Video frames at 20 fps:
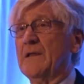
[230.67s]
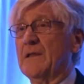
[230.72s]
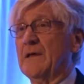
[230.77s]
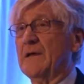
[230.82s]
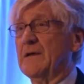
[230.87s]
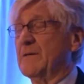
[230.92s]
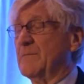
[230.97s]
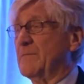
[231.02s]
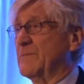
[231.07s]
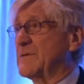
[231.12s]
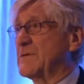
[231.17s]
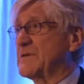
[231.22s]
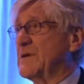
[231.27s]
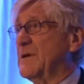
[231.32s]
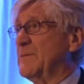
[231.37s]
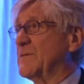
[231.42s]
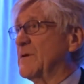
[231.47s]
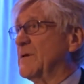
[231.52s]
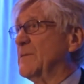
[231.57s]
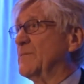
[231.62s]
They
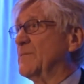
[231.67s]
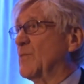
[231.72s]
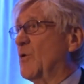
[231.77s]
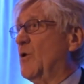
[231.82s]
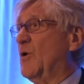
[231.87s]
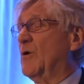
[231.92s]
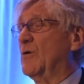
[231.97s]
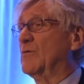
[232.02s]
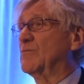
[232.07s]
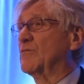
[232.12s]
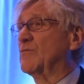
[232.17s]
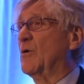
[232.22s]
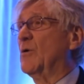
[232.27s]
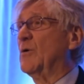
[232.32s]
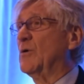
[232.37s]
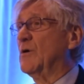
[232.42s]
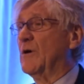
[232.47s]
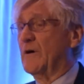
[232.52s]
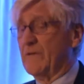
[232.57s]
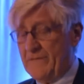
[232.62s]
seem to all
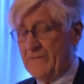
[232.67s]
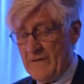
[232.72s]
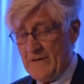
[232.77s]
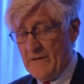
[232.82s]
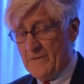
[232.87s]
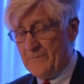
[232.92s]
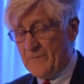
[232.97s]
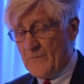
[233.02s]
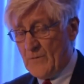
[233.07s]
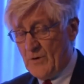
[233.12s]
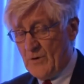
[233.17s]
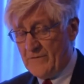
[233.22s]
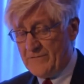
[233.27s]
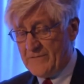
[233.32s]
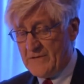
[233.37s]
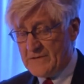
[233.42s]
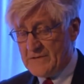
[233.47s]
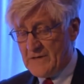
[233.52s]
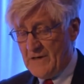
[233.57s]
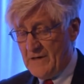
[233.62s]
roll off the, off
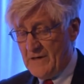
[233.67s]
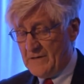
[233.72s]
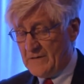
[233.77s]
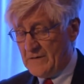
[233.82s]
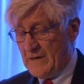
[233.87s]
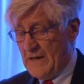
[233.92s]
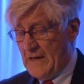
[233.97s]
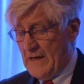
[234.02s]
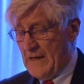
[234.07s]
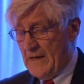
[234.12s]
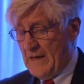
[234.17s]
the tongue.